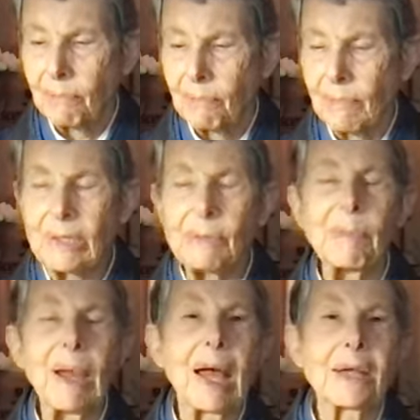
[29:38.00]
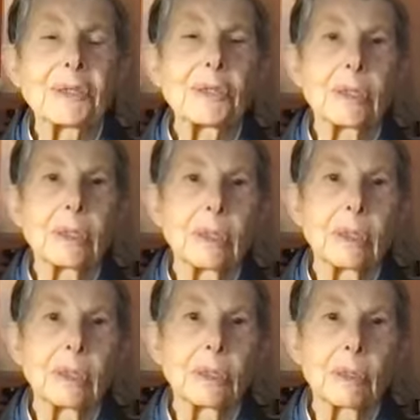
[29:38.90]
mismatched
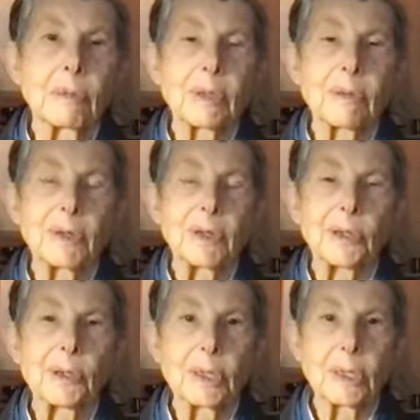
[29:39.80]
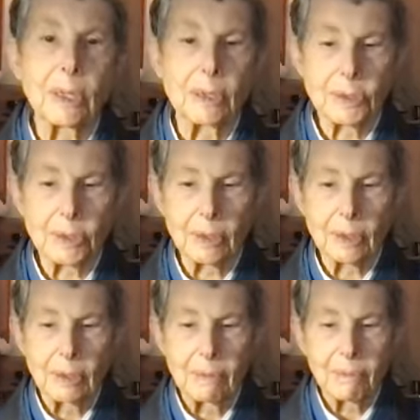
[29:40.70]
in terms of their current culture
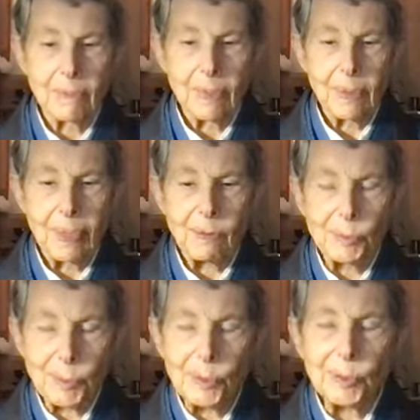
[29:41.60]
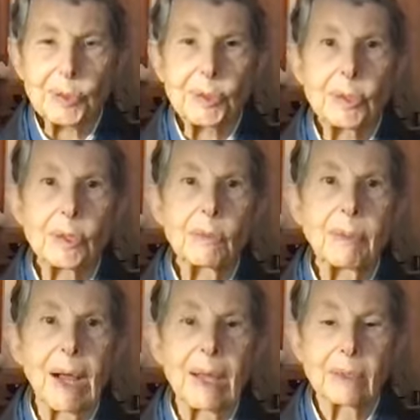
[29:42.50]
rules to go
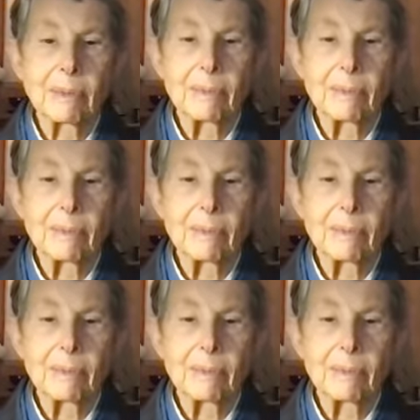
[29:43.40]
by.